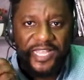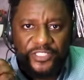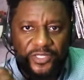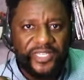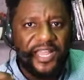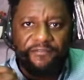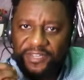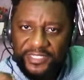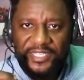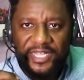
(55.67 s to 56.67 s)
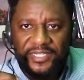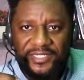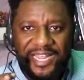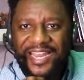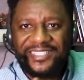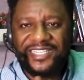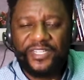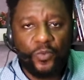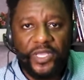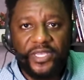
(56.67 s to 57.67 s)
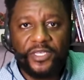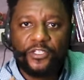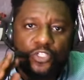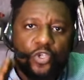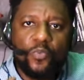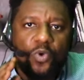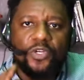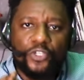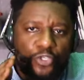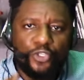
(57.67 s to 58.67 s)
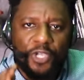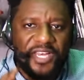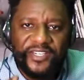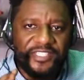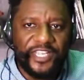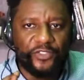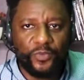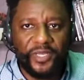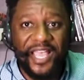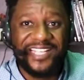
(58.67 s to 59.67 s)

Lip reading: There is nothing I've listed that lasted a week. Someone usually reach out to me.